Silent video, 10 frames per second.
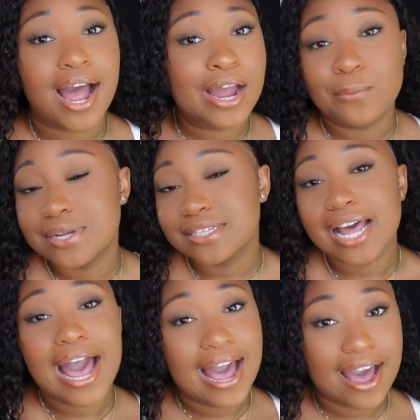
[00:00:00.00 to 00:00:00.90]
I was
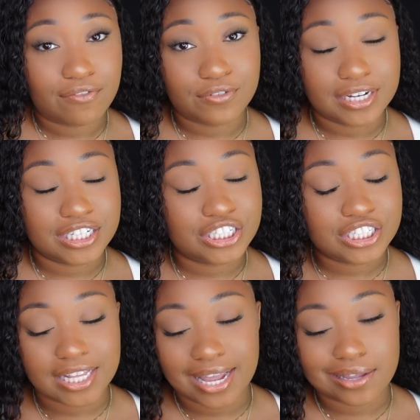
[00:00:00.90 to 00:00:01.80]

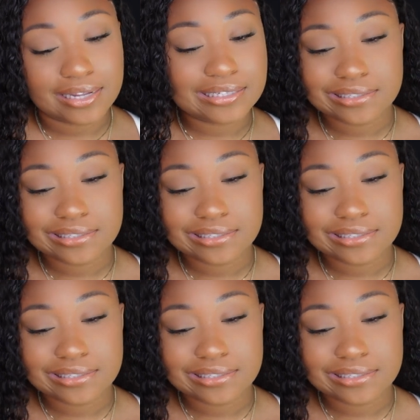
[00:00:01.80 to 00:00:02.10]
average, like